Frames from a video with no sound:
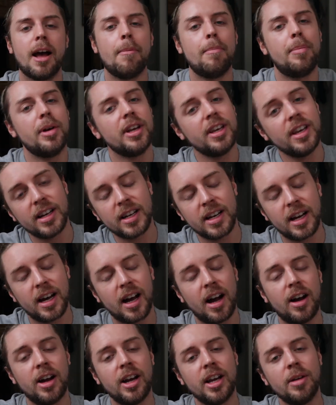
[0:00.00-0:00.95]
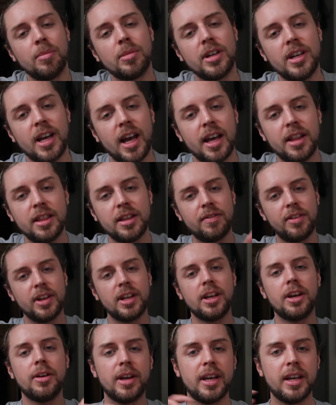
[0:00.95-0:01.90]
But yeah, I am going to end the
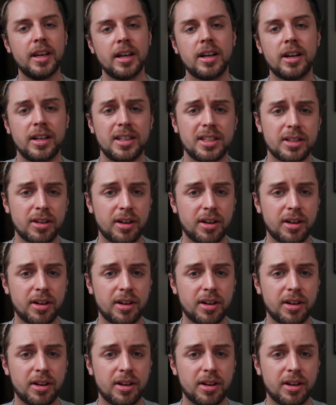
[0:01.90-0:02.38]
video here, guys.